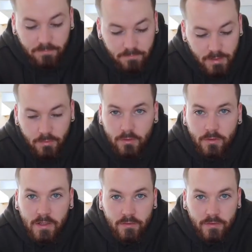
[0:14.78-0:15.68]
people are
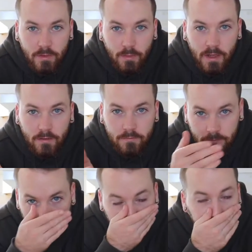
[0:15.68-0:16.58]
real iffy about,
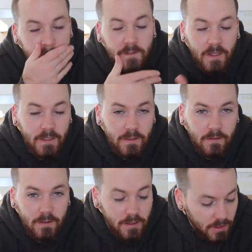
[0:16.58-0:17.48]
because they think
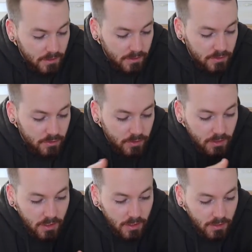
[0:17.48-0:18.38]
that you
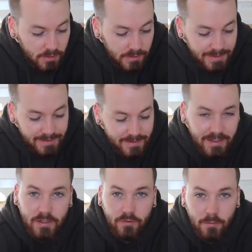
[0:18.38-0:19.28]
can get
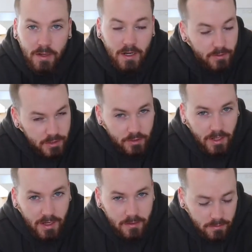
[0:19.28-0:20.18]
sick from bear, which you
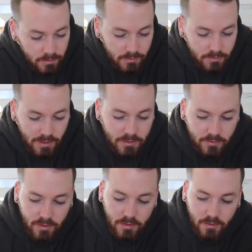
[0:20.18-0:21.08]
can. You can contract
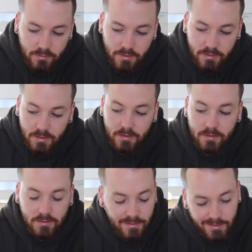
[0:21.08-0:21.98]
trichinosis,
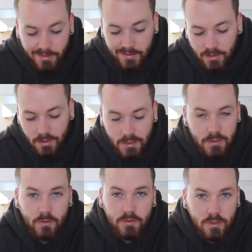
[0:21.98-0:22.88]
and in
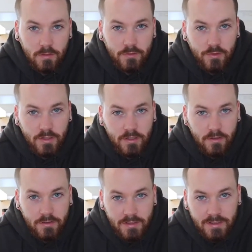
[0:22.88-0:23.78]
short term,
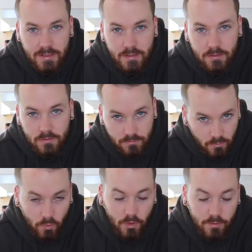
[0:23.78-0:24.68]
trichinosis is
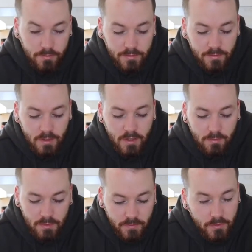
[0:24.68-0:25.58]
worms.
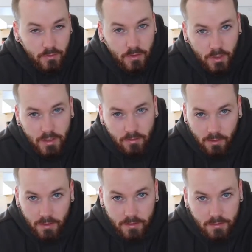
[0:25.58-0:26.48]
But if you cook it
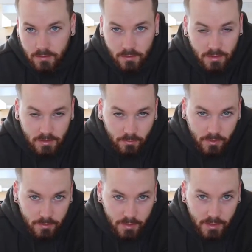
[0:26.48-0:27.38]
right, you don't have to
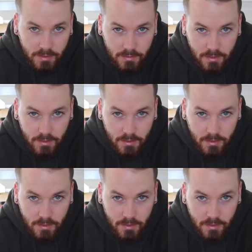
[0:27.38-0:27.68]
worry about it.